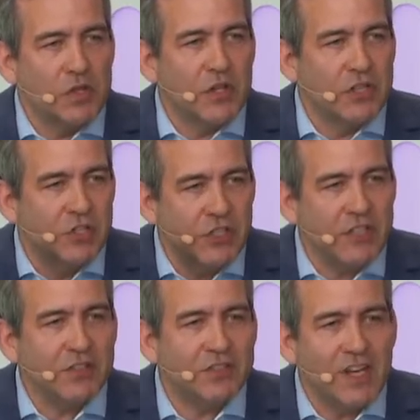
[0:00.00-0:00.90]
the
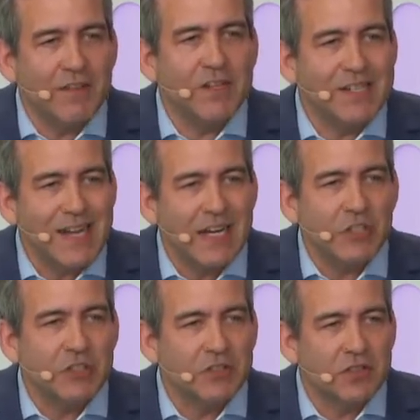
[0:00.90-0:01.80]
G7
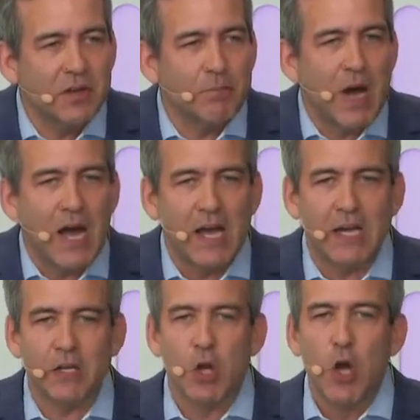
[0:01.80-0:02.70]
nations
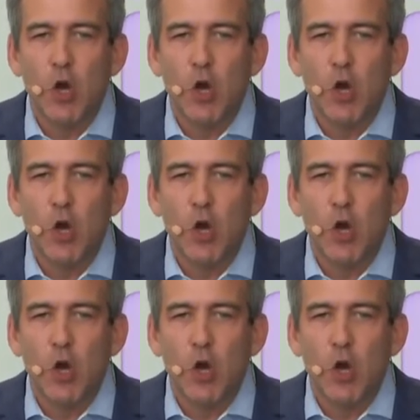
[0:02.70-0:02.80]
combined